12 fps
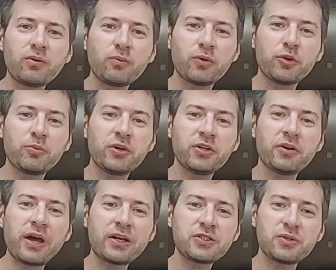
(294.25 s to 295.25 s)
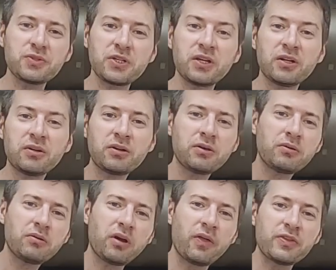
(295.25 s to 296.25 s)
When you're putting your axles in,
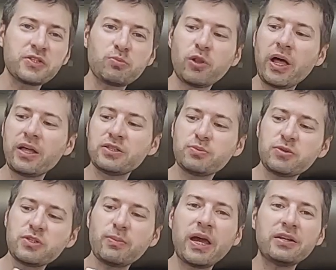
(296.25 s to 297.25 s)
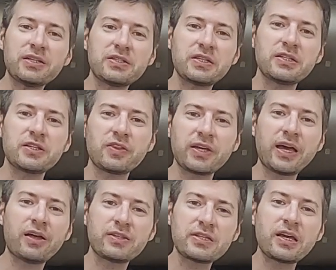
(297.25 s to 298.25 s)
On the splines, put some anti-seize on the
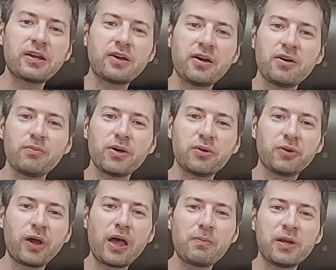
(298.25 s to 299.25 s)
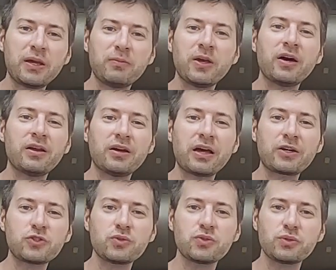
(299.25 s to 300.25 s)
outside hub. I don't know how many Miata
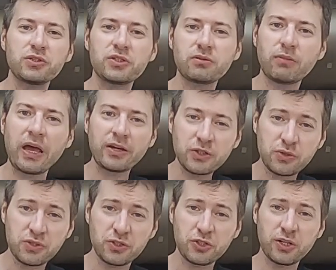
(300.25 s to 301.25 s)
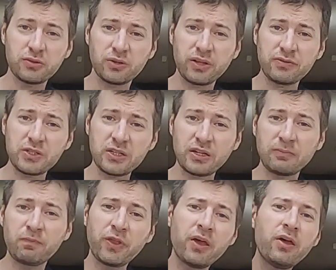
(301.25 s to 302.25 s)
axles, or just axles in general, I've seen,
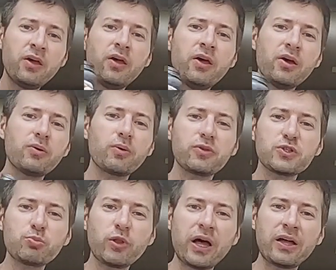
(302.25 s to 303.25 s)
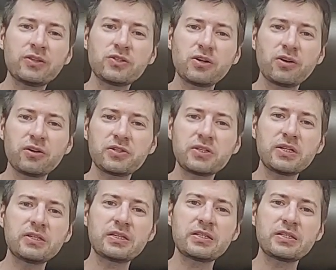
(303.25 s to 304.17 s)
where the splines are seized